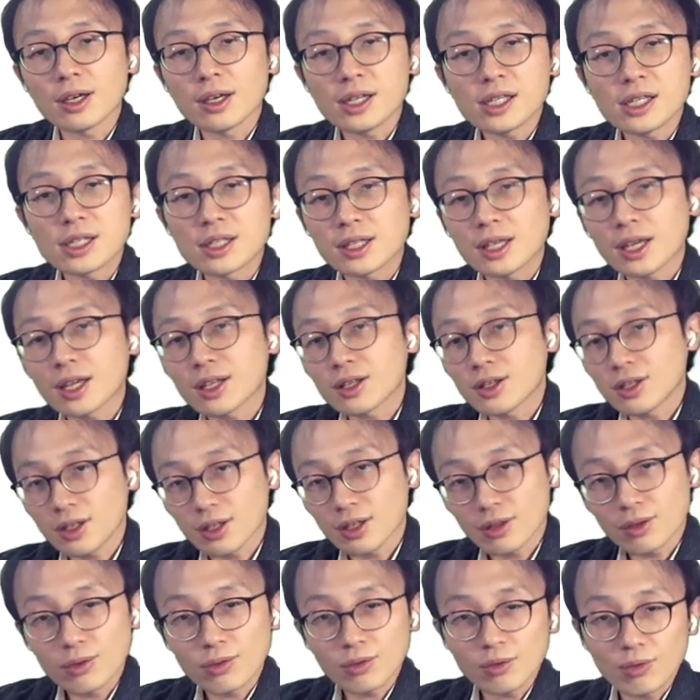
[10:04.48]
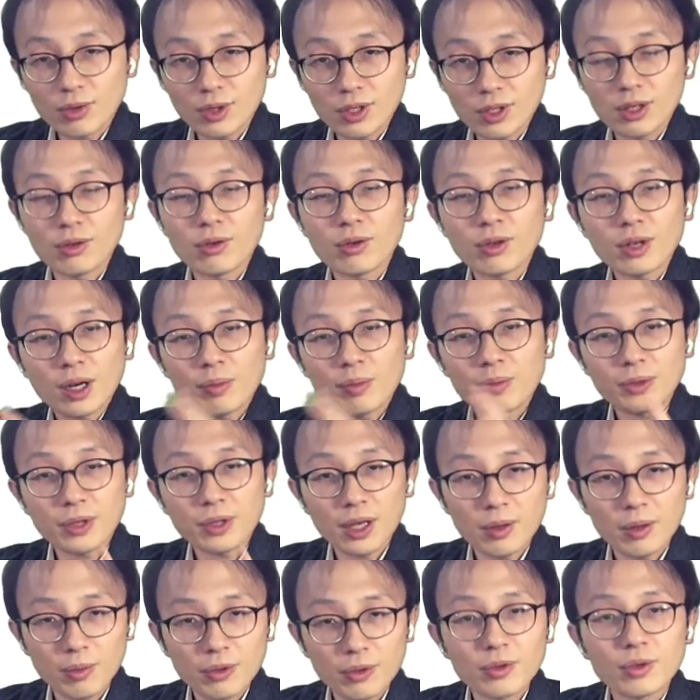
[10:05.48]
inserted to the lookup
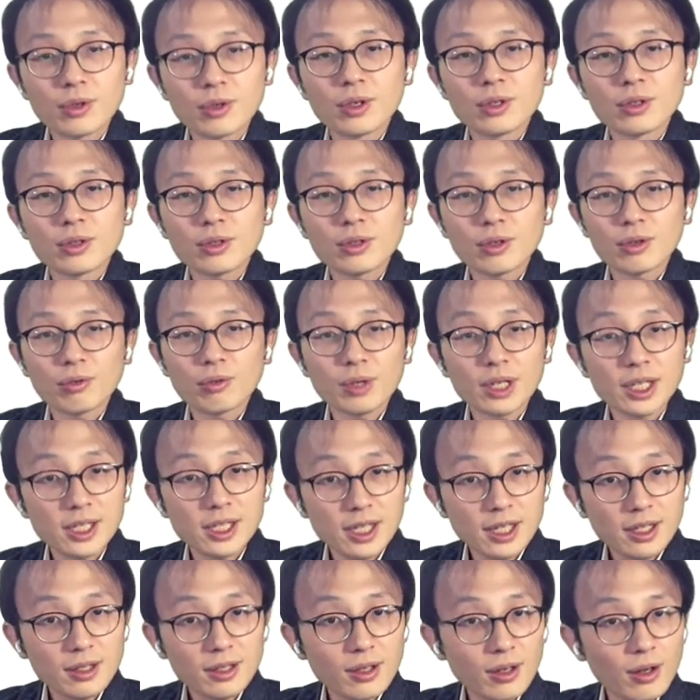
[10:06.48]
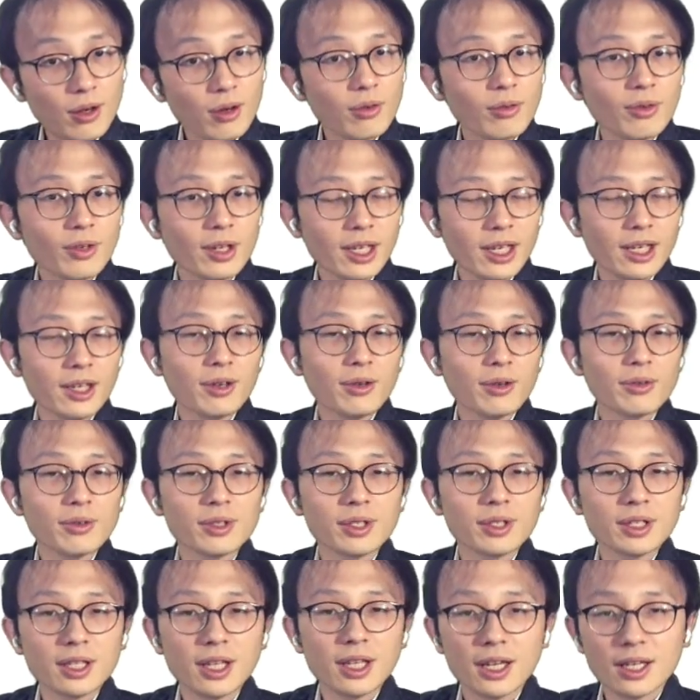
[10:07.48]
table. So we just only
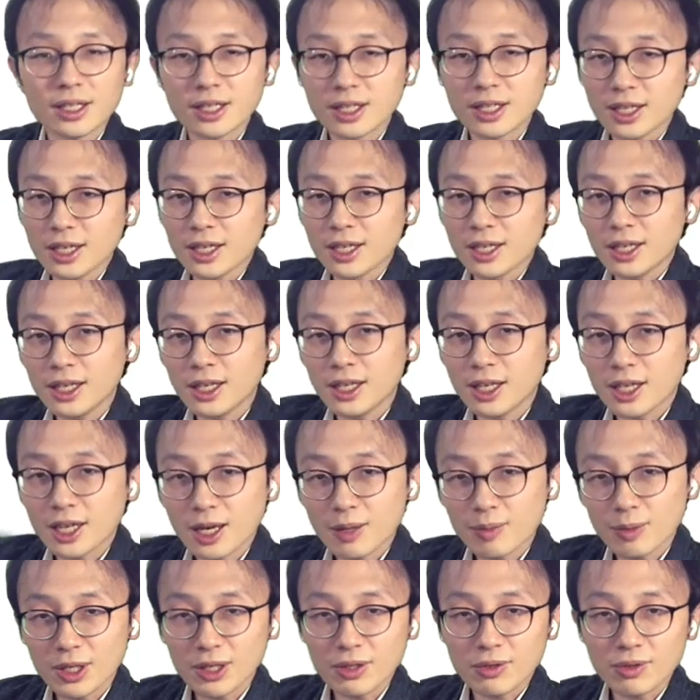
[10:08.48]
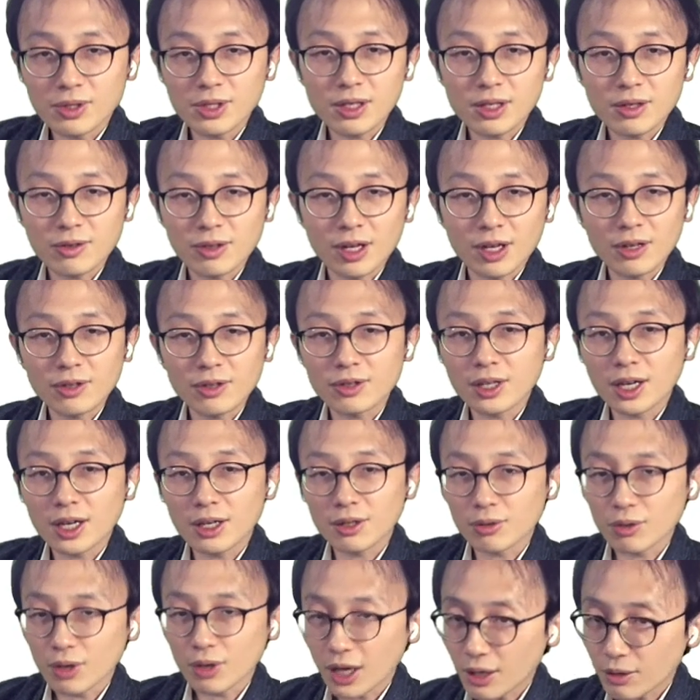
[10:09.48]
consider the incoming signals
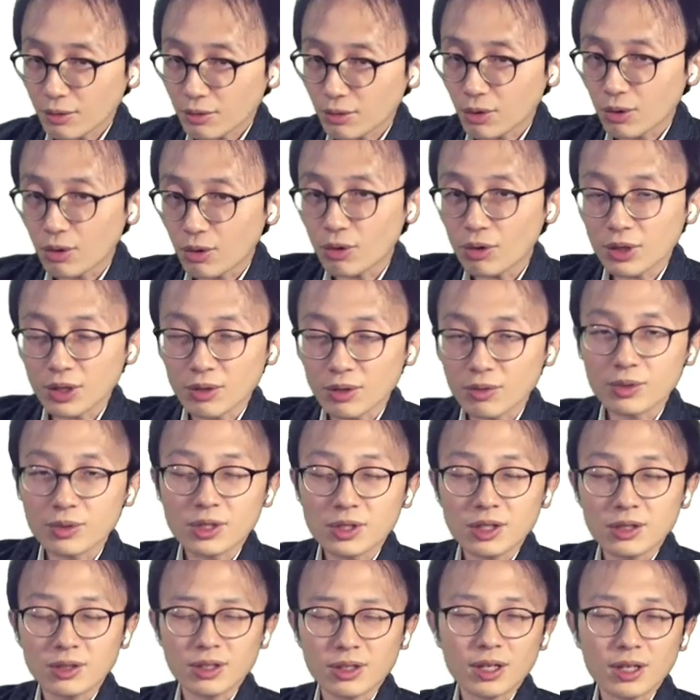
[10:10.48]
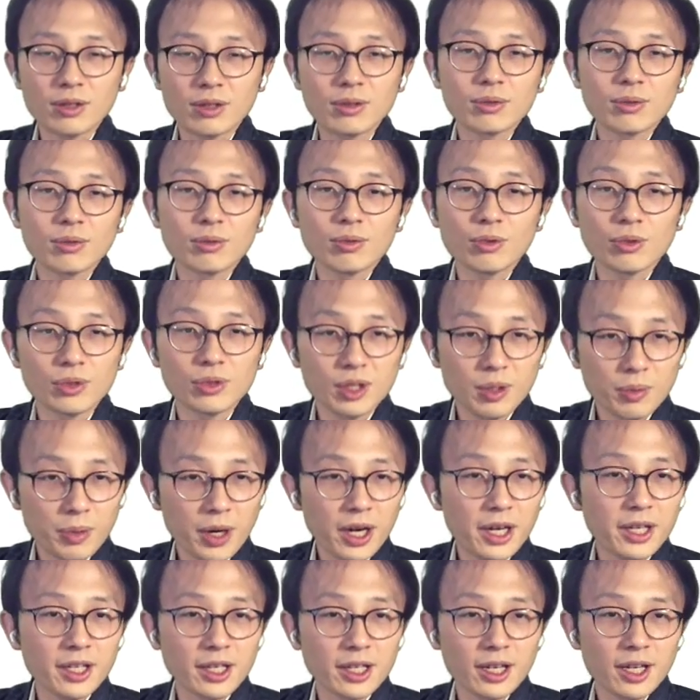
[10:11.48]
and outgoing signals for the
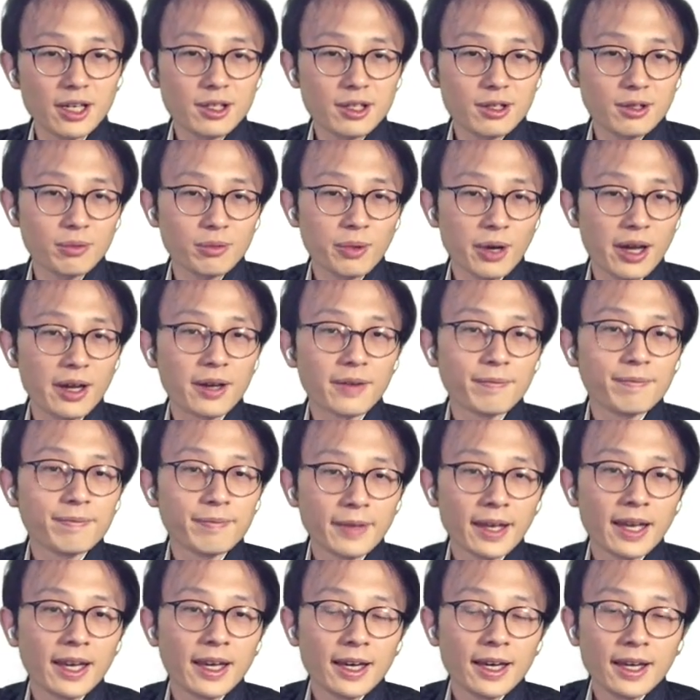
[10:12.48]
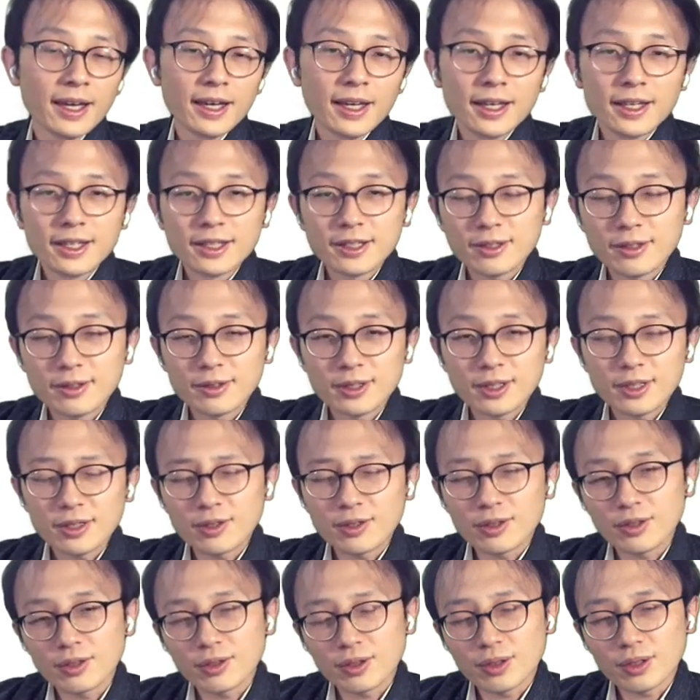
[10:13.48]
binarized one. So
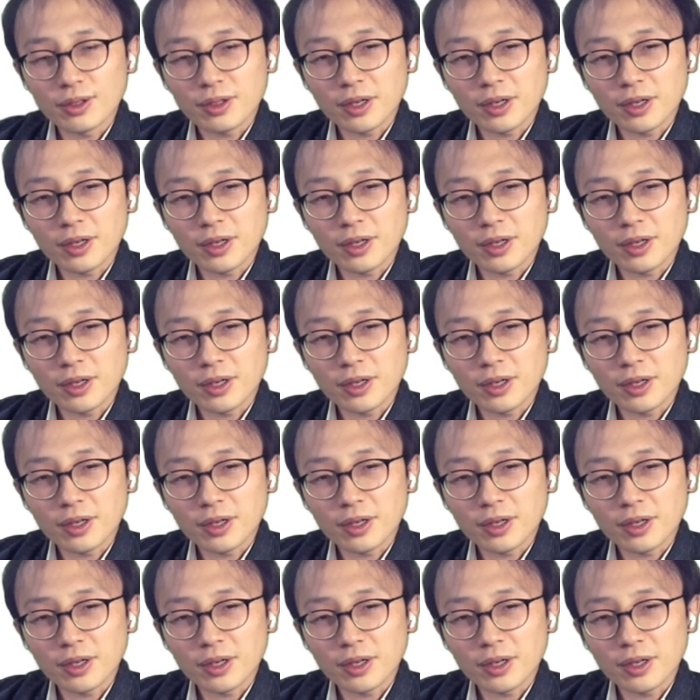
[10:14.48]
this is